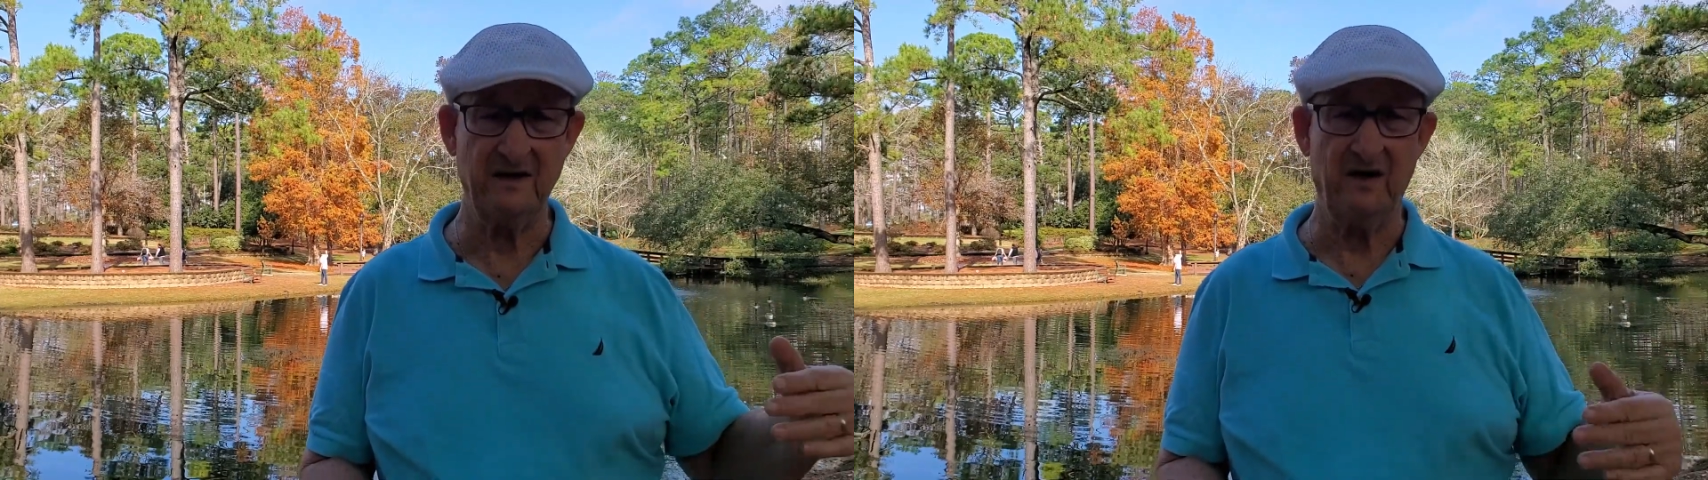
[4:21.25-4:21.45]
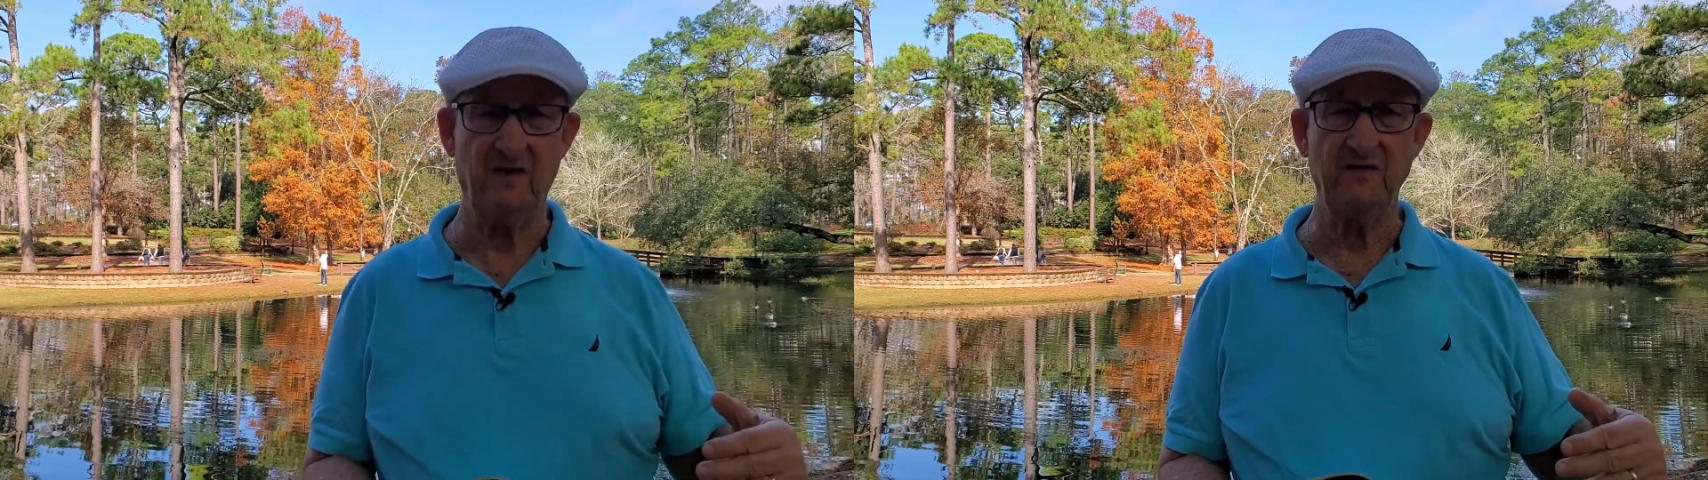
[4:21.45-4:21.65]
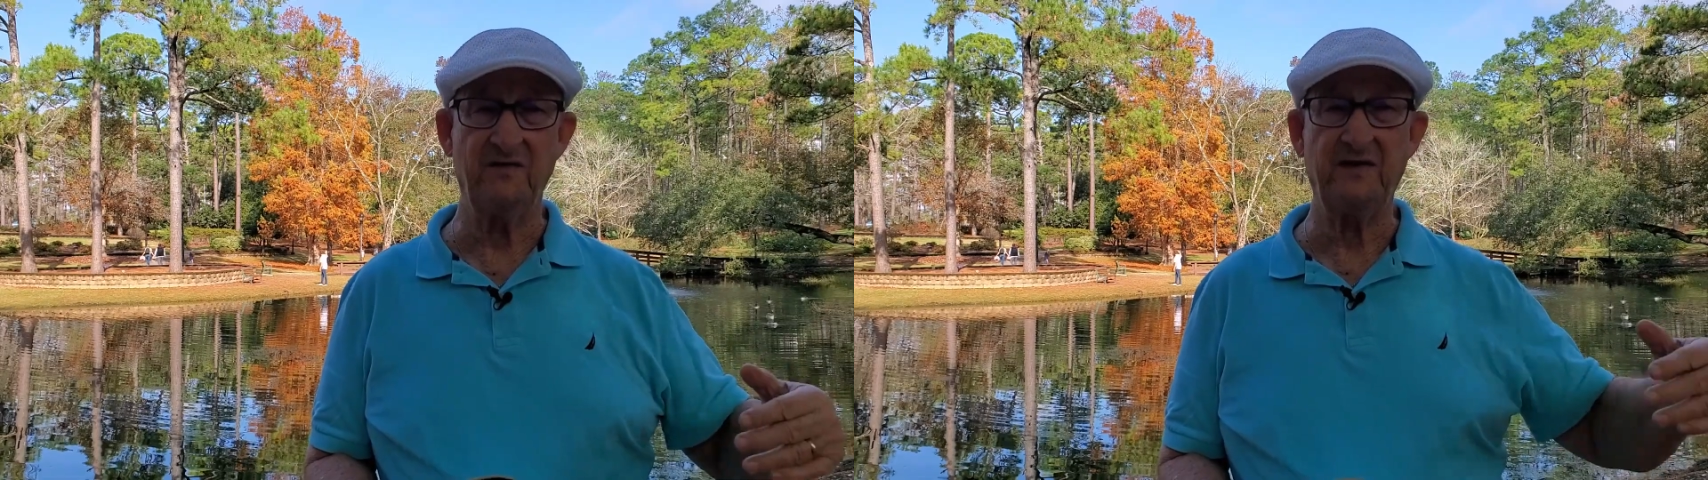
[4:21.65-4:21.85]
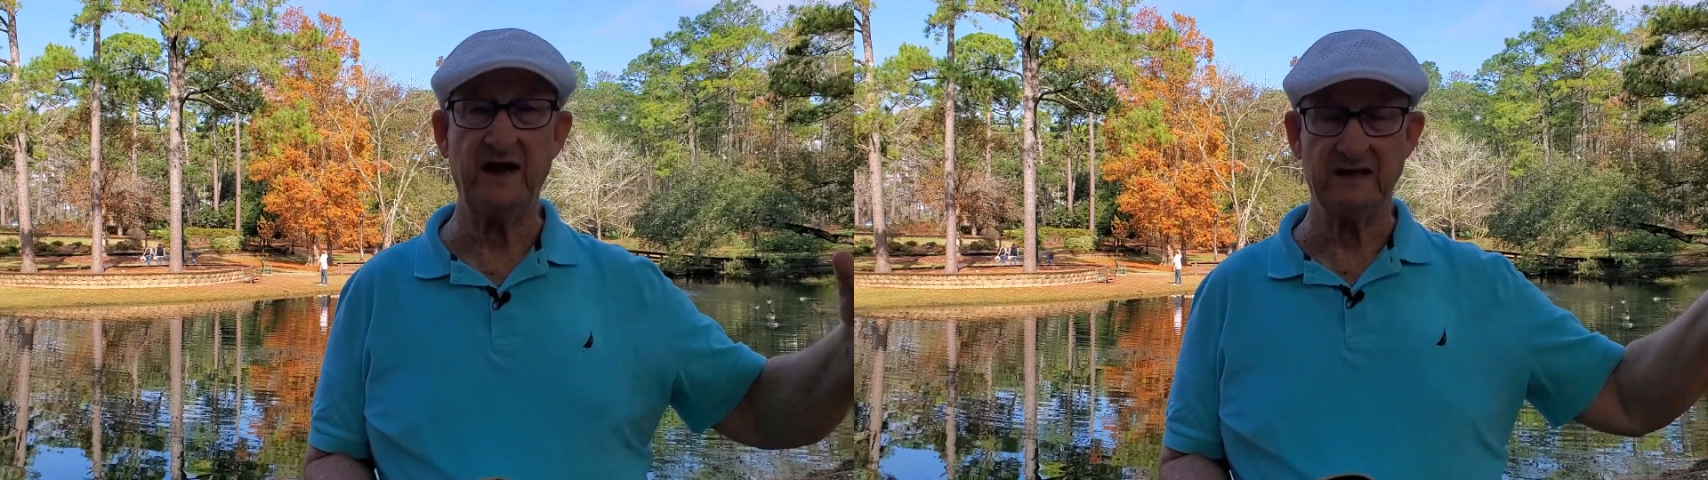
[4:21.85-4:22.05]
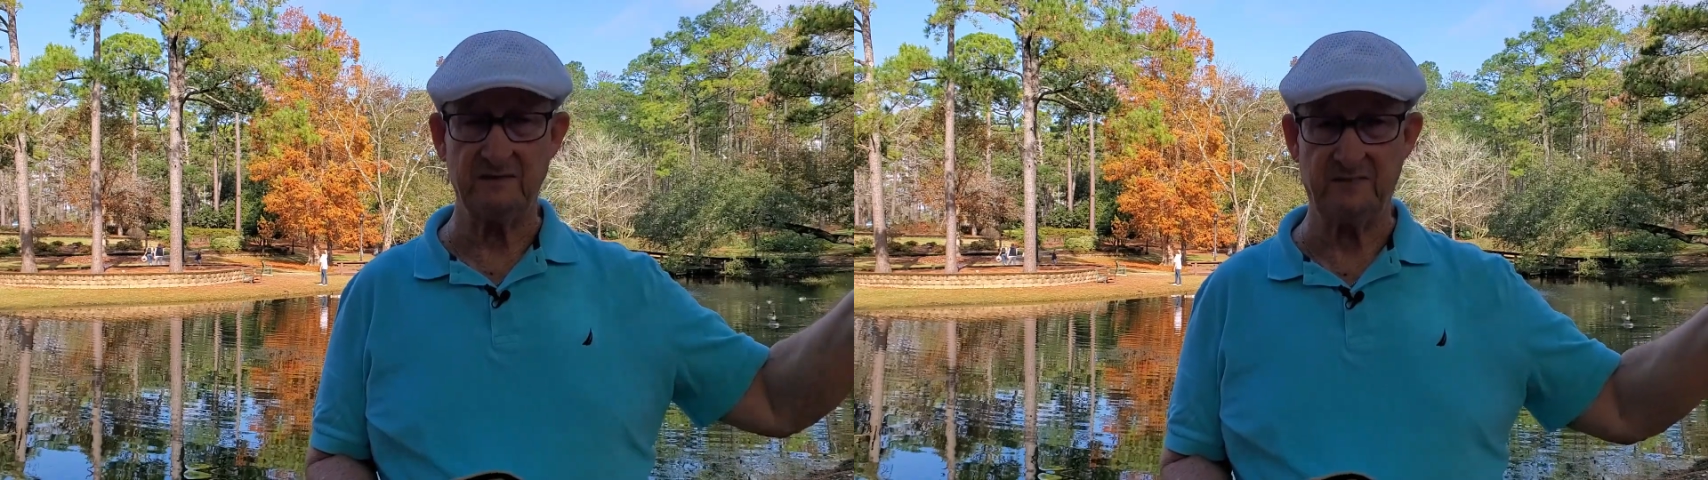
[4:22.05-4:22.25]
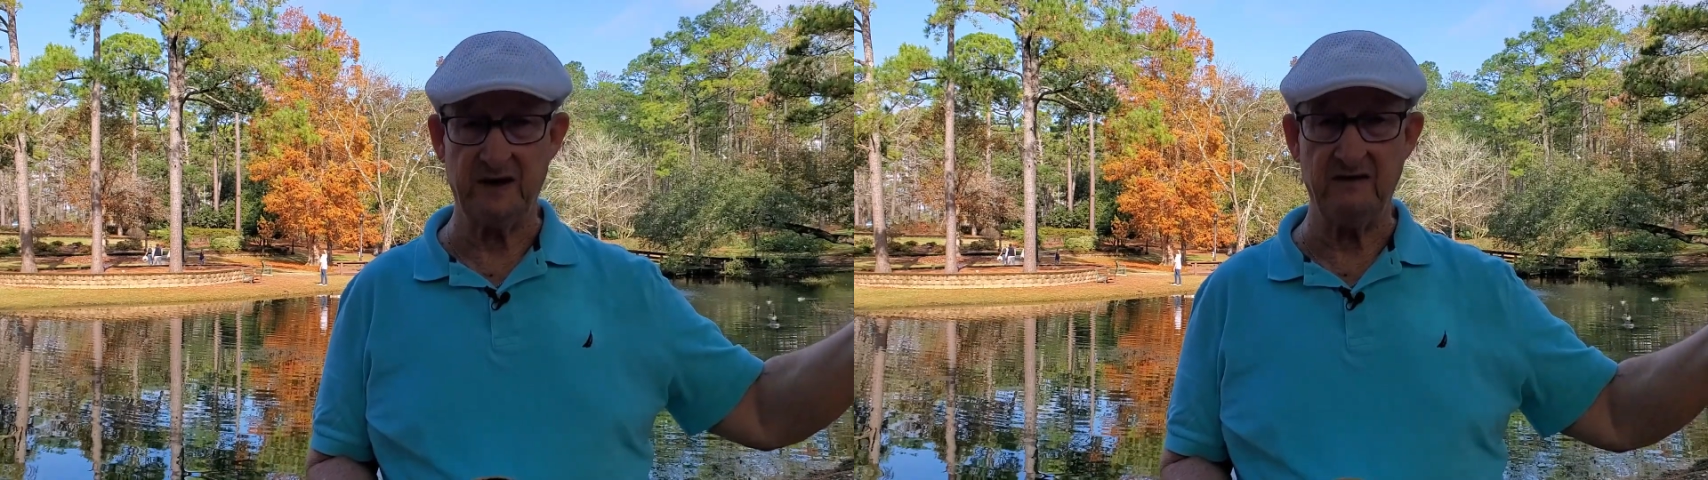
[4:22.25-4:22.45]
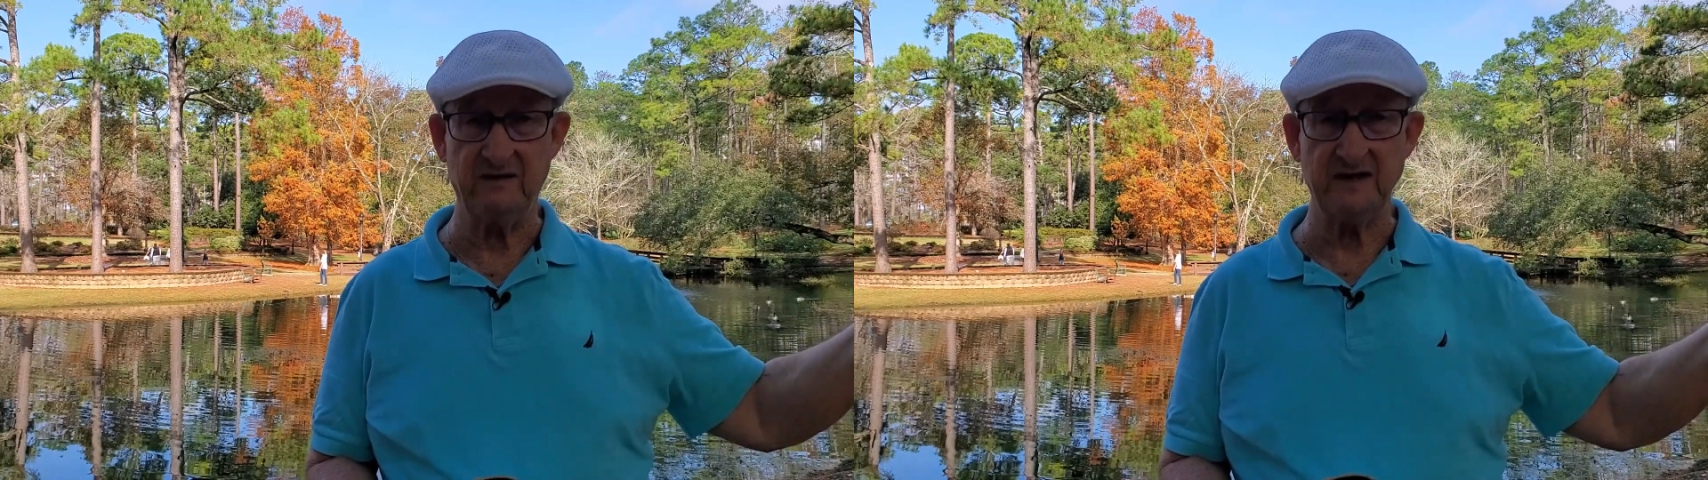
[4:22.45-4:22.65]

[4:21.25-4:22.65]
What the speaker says: on the things above.